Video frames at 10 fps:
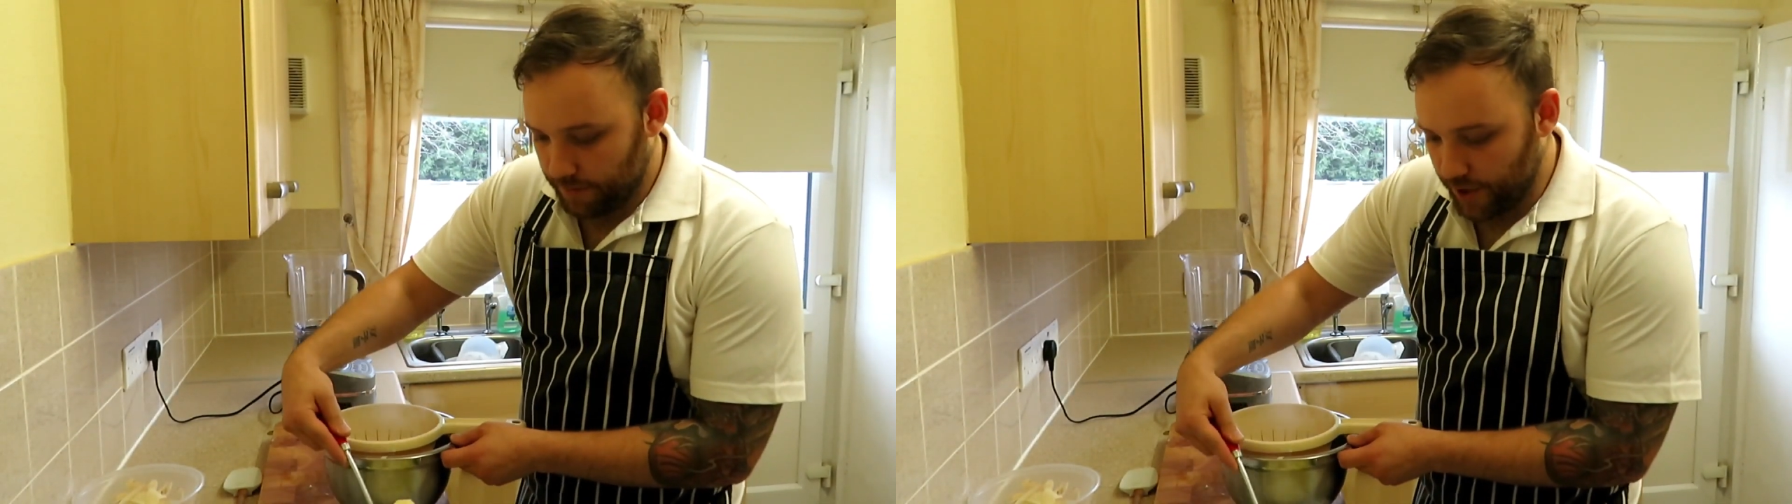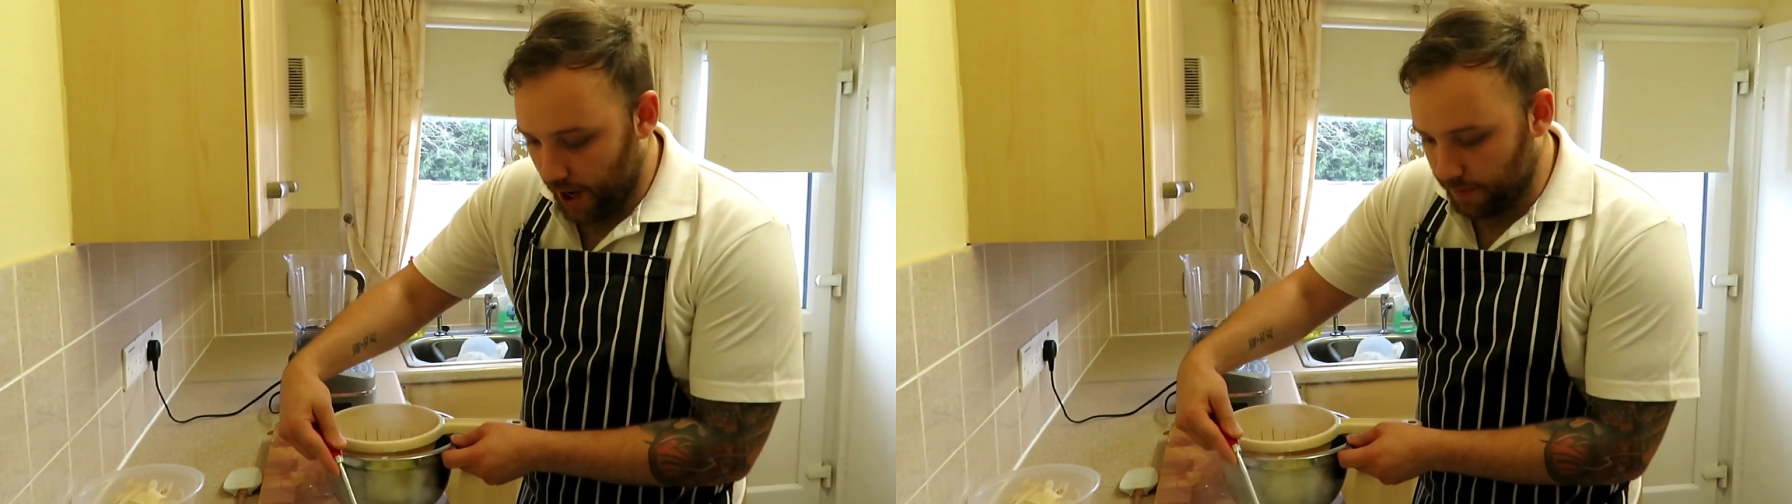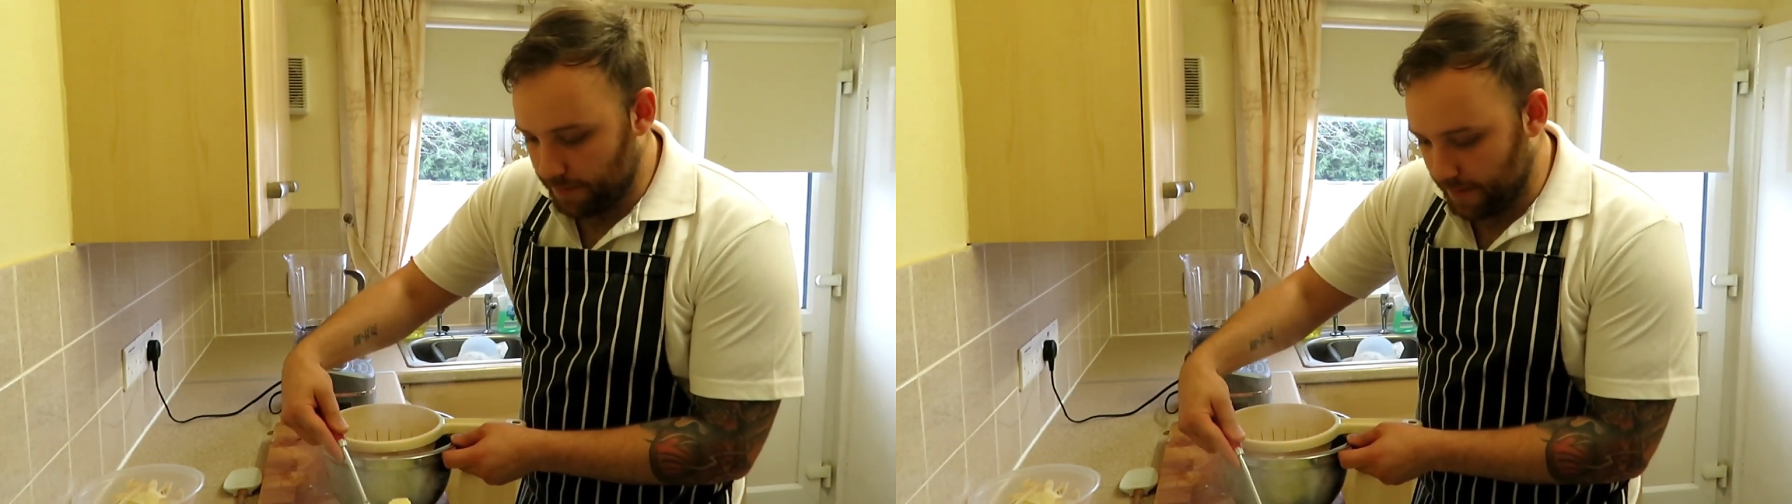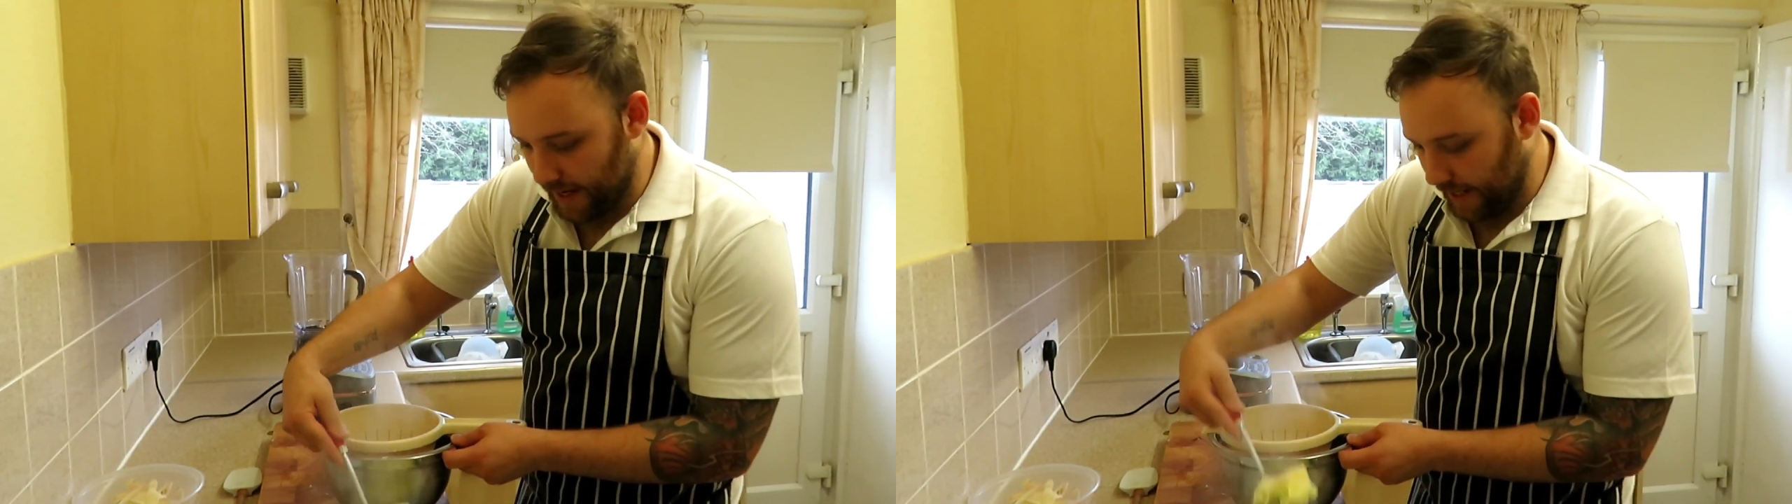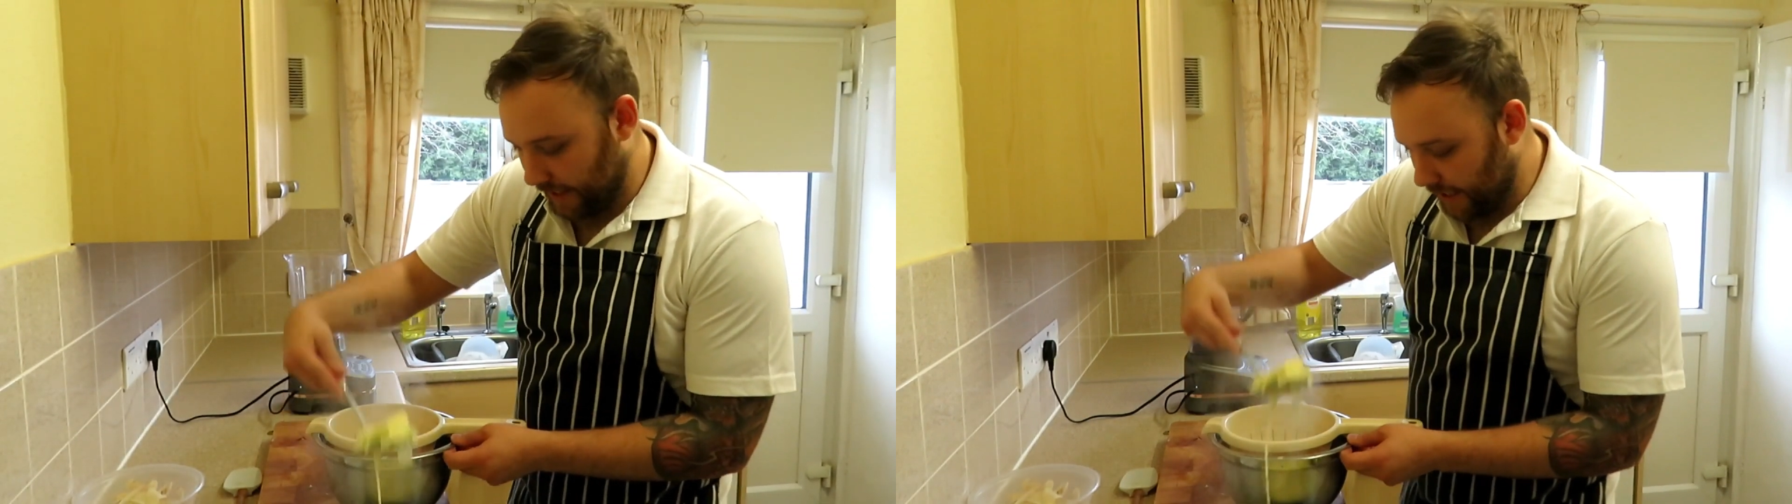Knowing
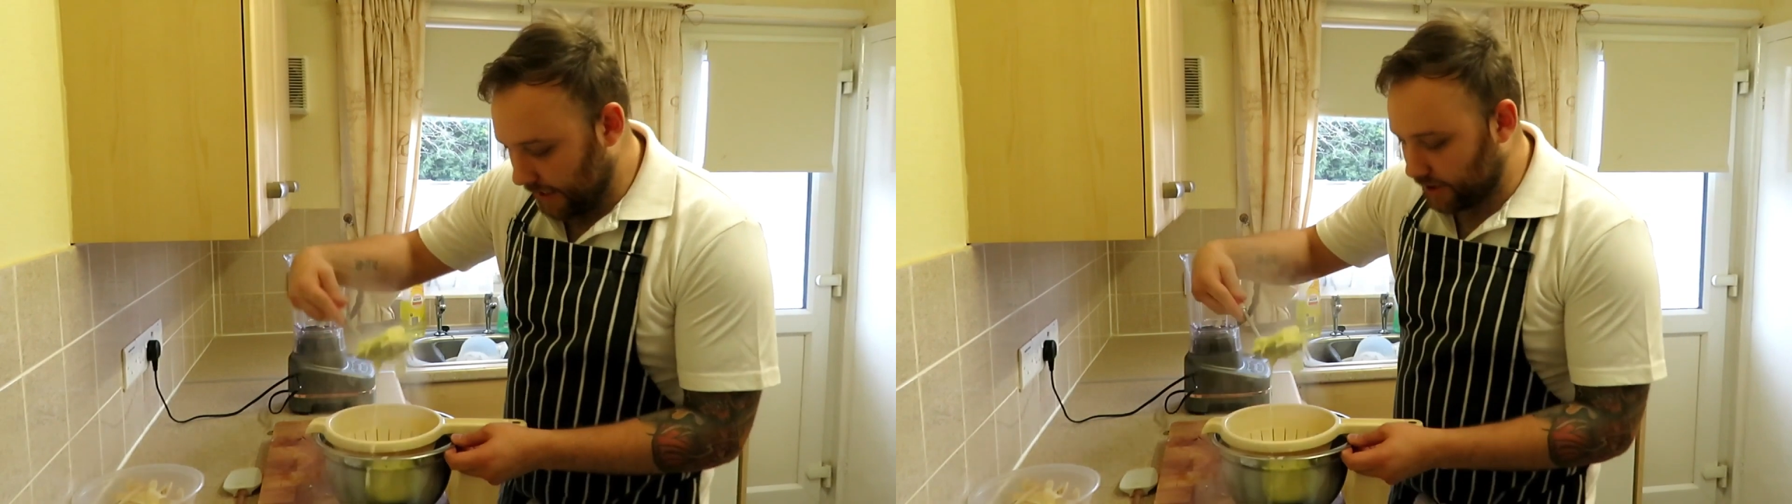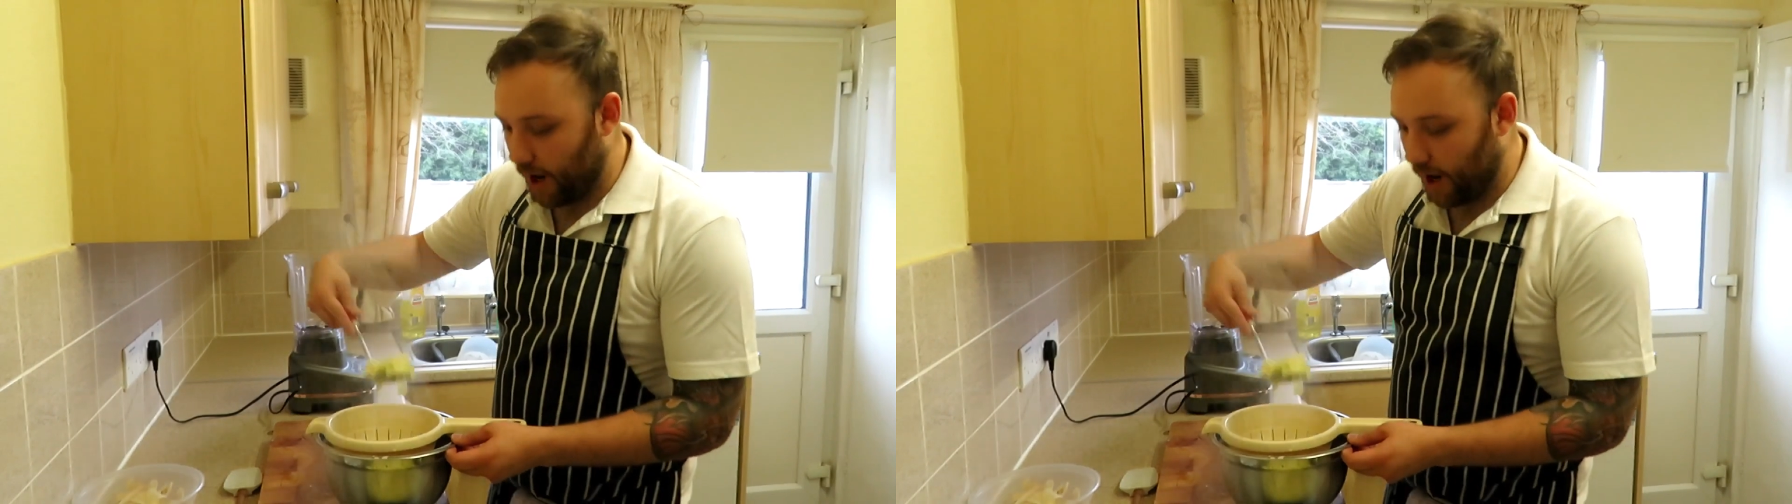me,